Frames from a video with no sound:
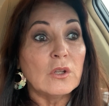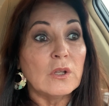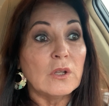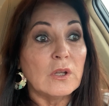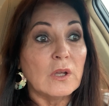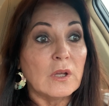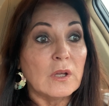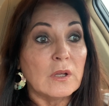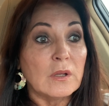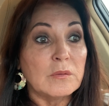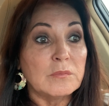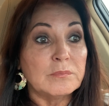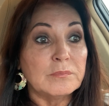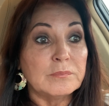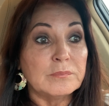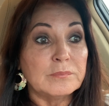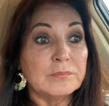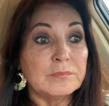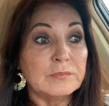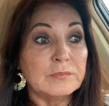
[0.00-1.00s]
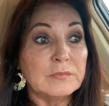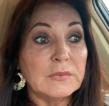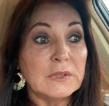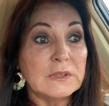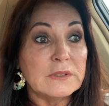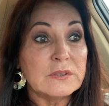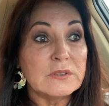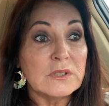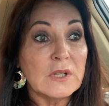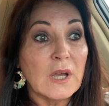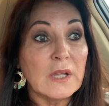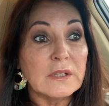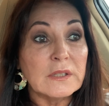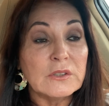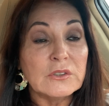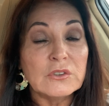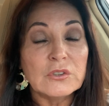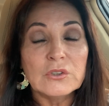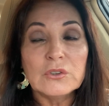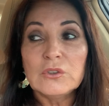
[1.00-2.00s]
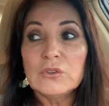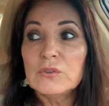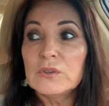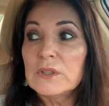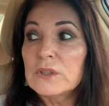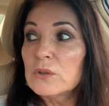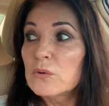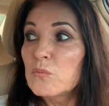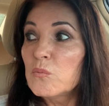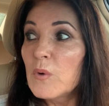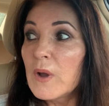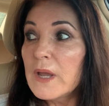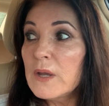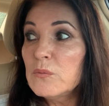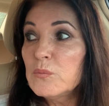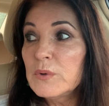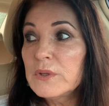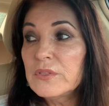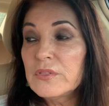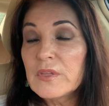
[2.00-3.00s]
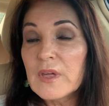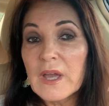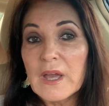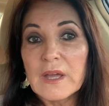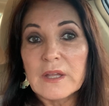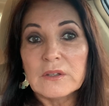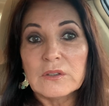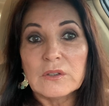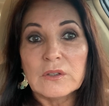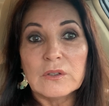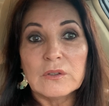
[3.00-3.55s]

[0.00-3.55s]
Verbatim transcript: Um, and it's not until you get away with that